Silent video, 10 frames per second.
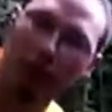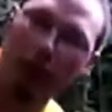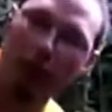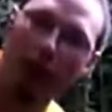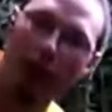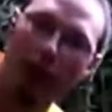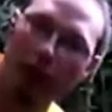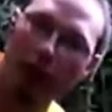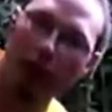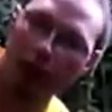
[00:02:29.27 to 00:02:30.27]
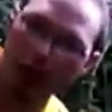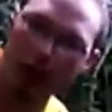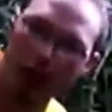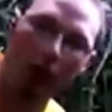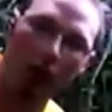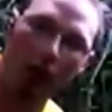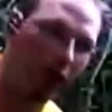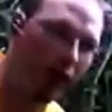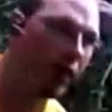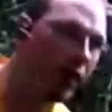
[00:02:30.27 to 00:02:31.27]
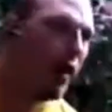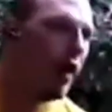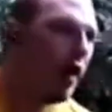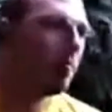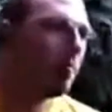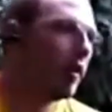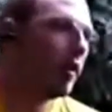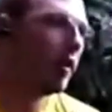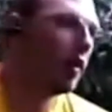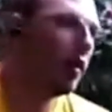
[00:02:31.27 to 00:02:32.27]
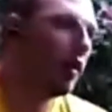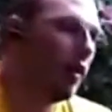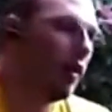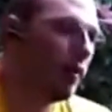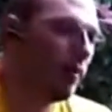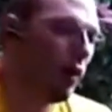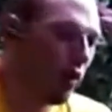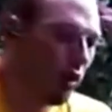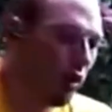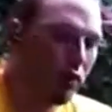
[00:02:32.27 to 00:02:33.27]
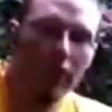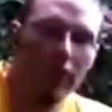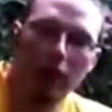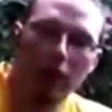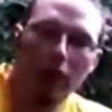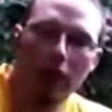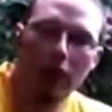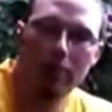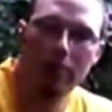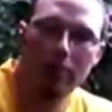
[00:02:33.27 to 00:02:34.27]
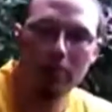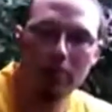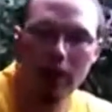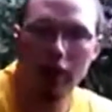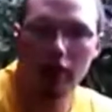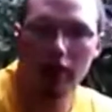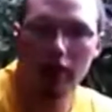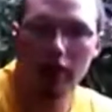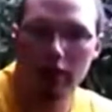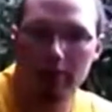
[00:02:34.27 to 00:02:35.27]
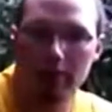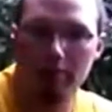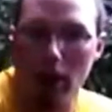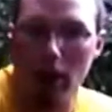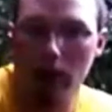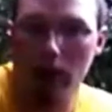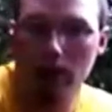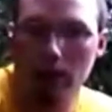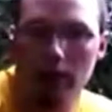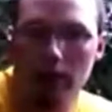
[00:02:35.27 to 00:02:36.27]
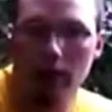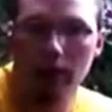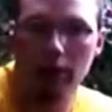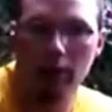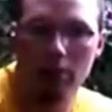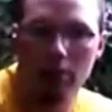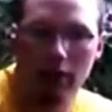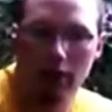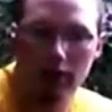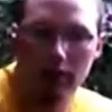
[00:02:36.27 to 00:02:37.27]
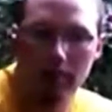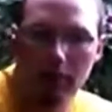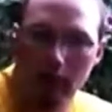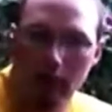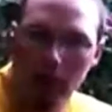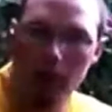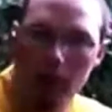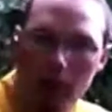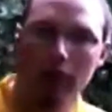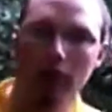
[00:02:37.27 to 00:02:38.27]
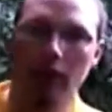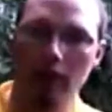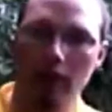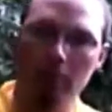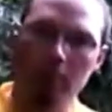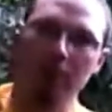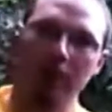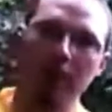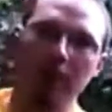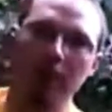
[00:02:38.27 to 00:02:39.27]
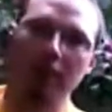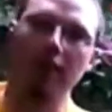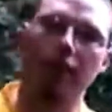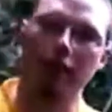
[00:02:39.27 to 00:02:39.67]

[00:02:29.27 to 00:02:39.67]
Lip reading: 6% year over year over year. But along with that growth comes some major problems in terms of being able to keep a civilization